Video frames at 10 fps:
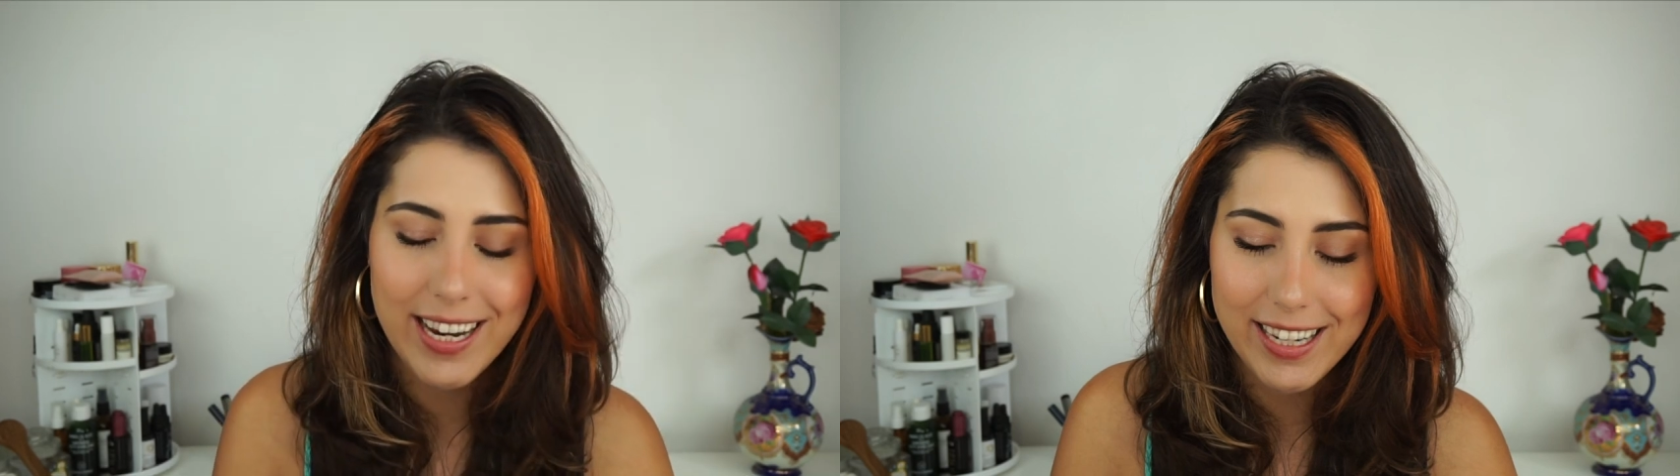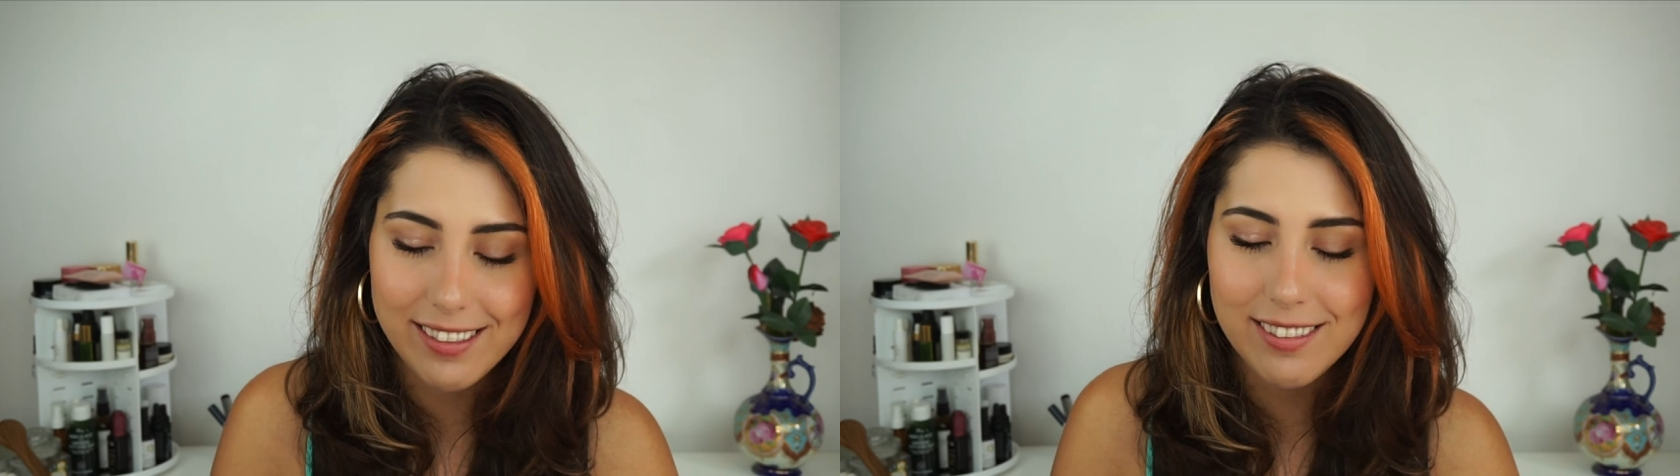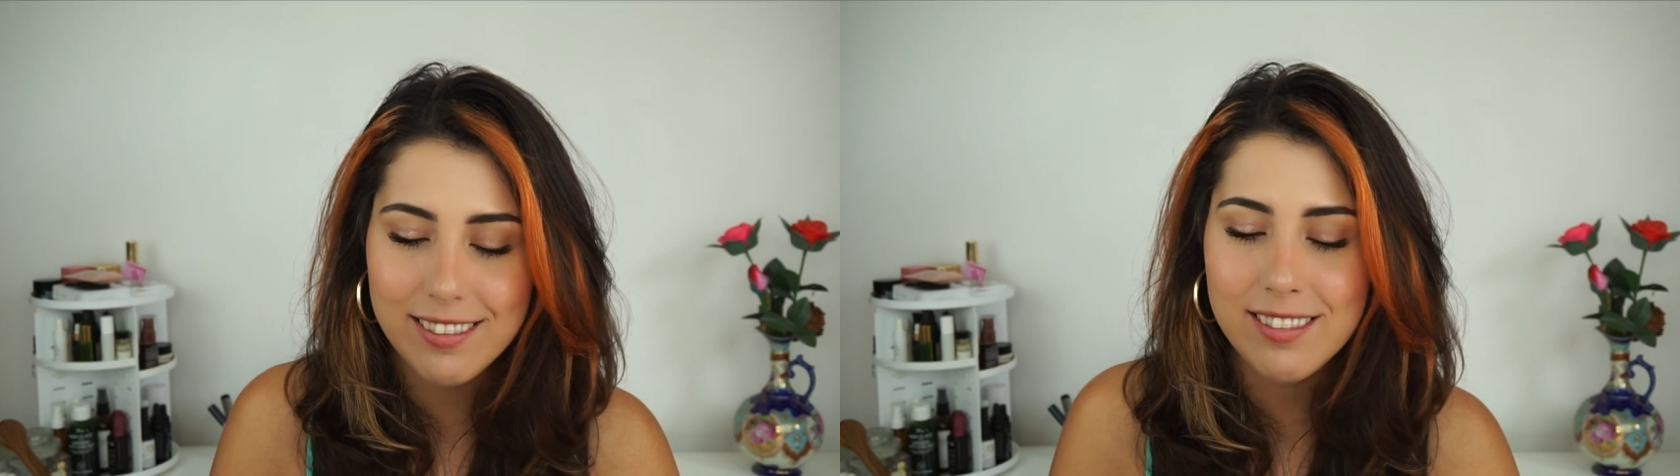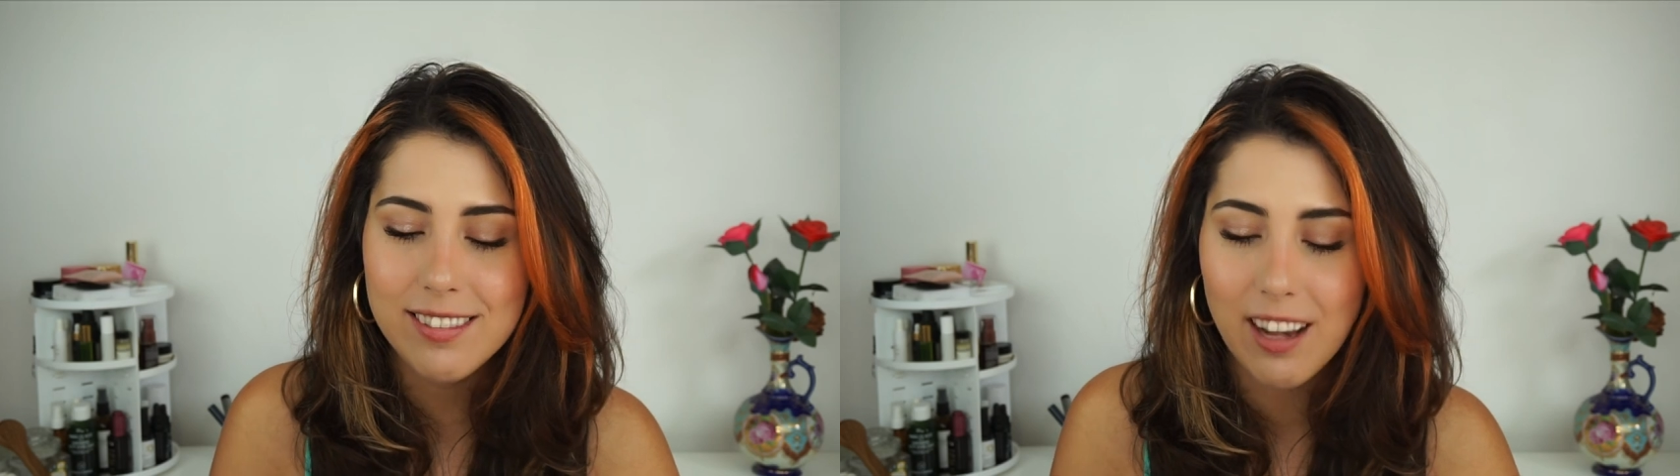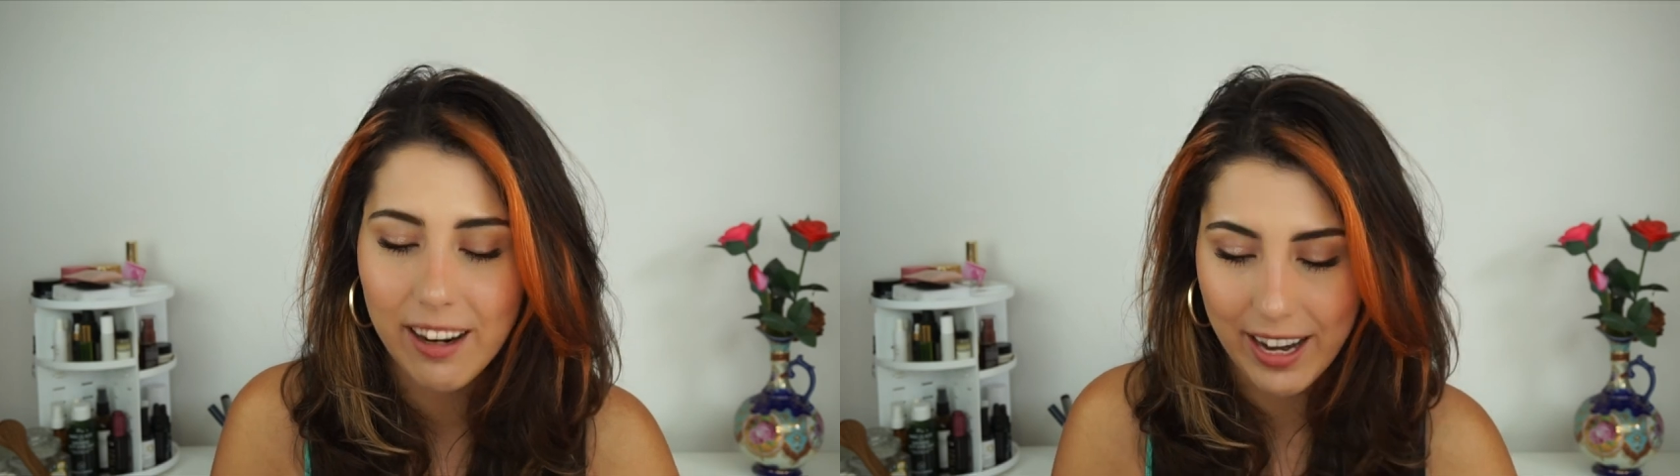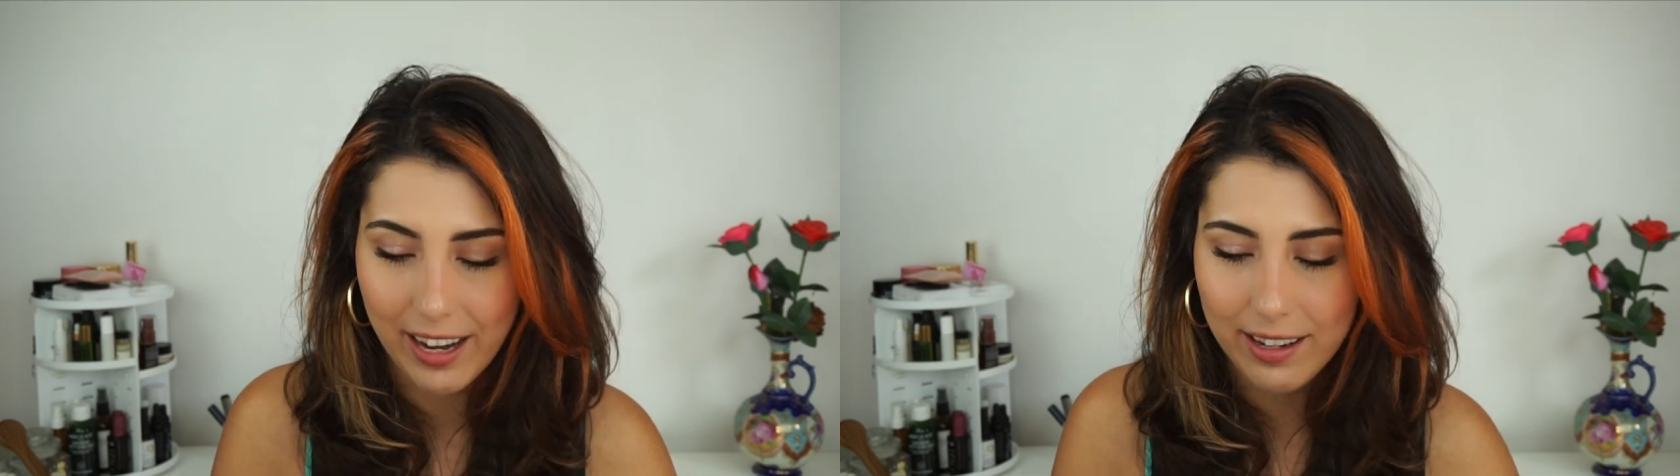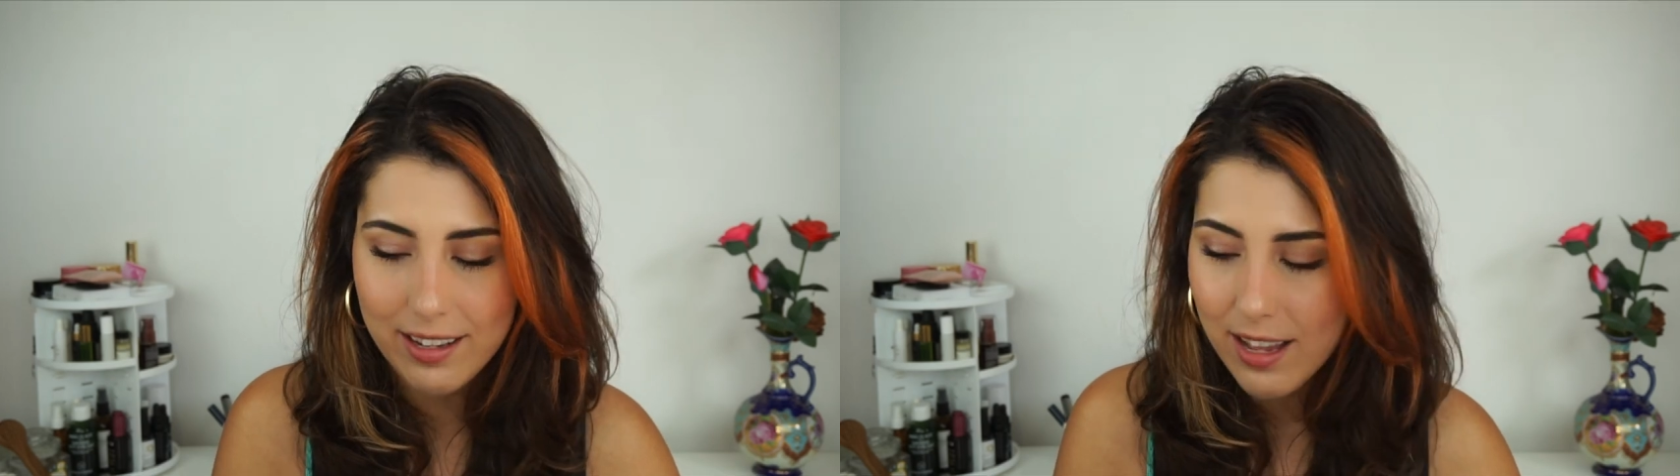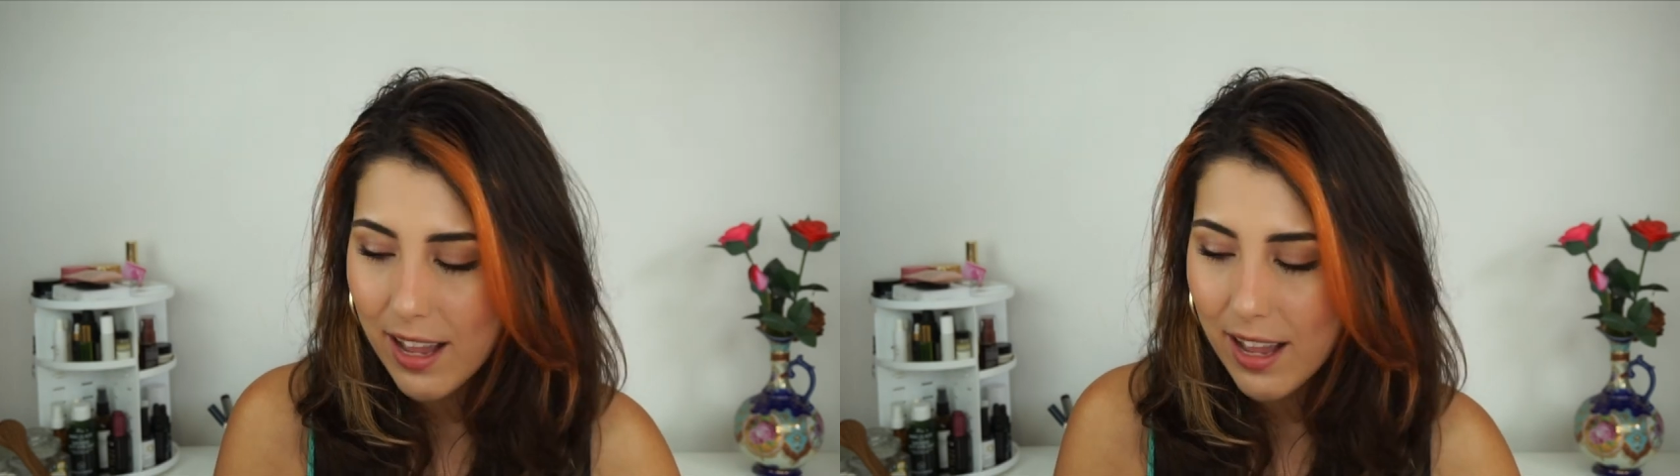It is stunning.